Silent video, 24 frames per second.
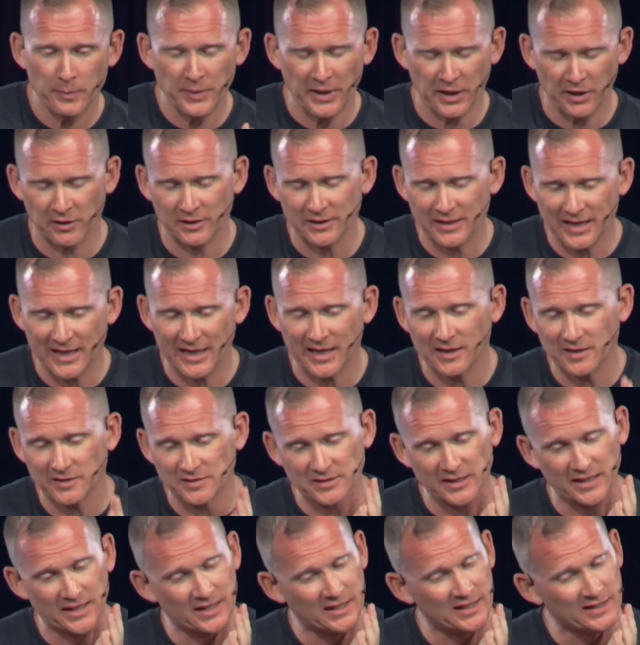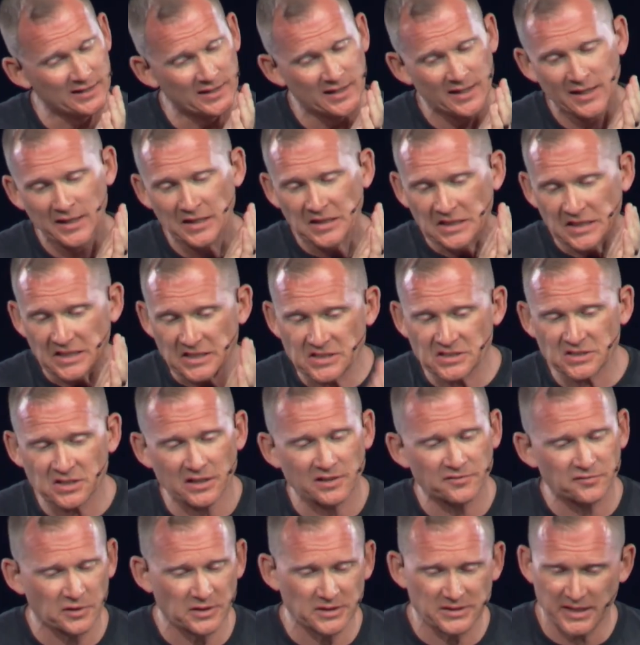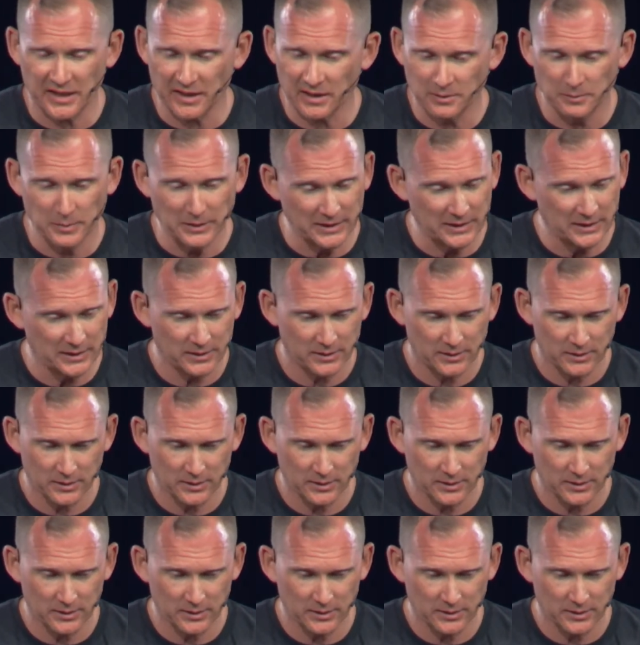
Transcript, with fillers: paralyzed, and he's suffering terribly.